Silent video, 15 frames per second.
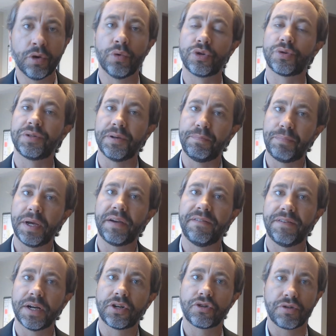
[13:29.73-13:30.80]
which was a big
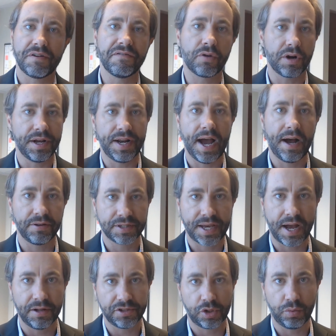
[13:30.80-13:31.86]
victory for in-house
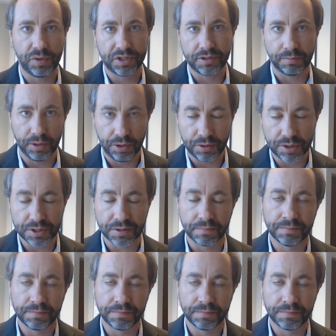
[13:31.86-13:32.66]
counsel whistleblowers.